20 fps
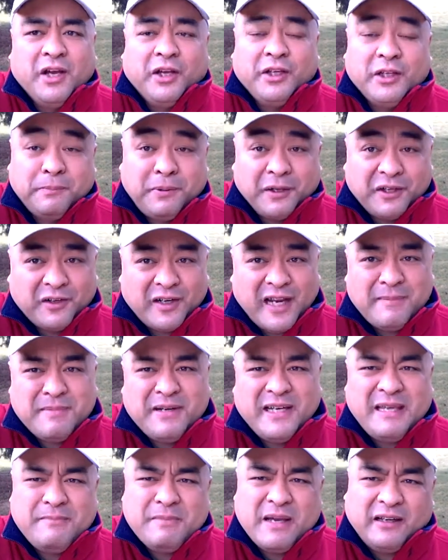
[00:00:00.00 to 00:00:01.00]
You can put your name
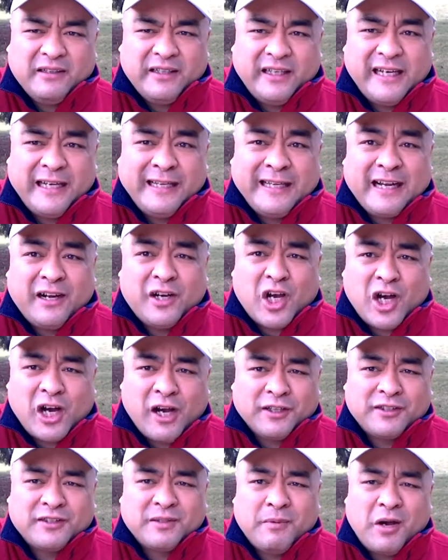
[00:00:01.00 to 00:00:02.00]
and email in and get an
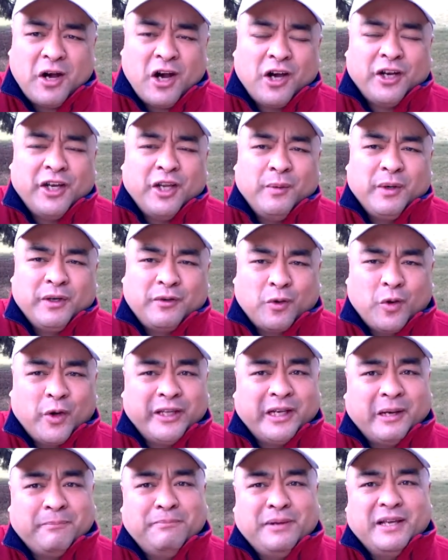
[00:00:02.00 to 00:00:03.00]
awesome audio and
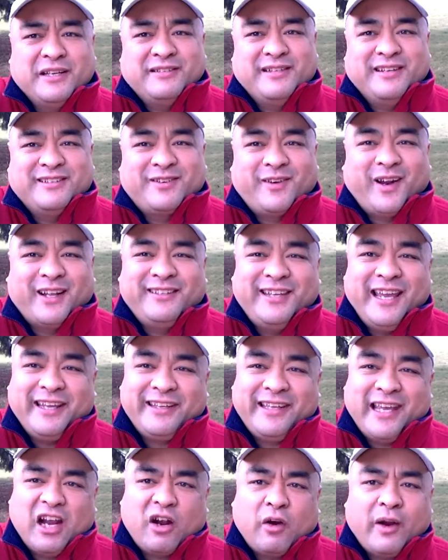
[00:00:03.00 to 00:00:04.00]
growing your business. All right,
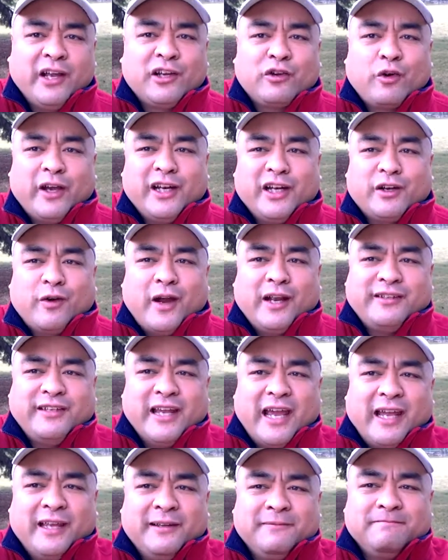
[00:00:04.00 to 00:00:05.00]
take care and create a great
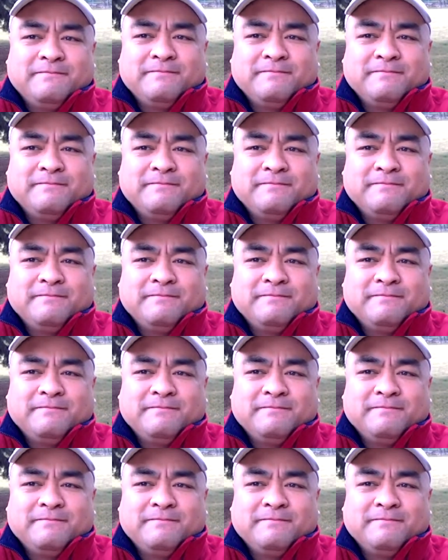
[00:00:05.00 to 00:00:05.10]
day.